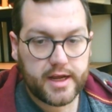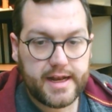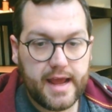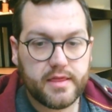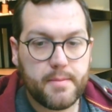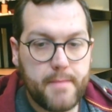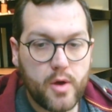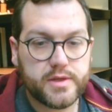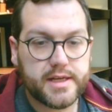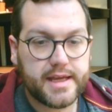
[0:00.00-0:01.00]
Connect the
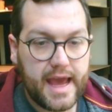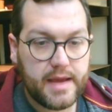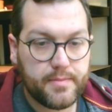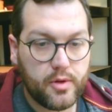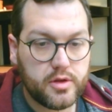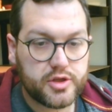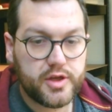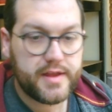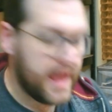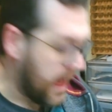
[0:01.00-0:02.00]
motor cable to
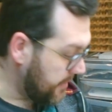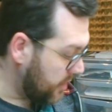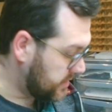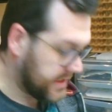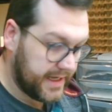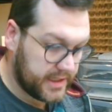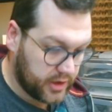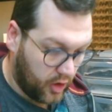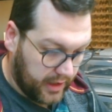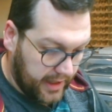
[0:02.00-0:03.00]
the MOT
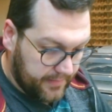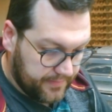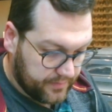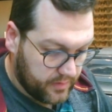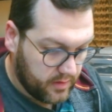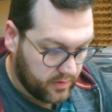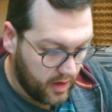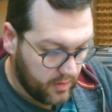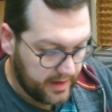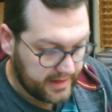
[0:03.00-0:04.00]
socket.
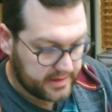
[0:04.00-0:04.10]
So it's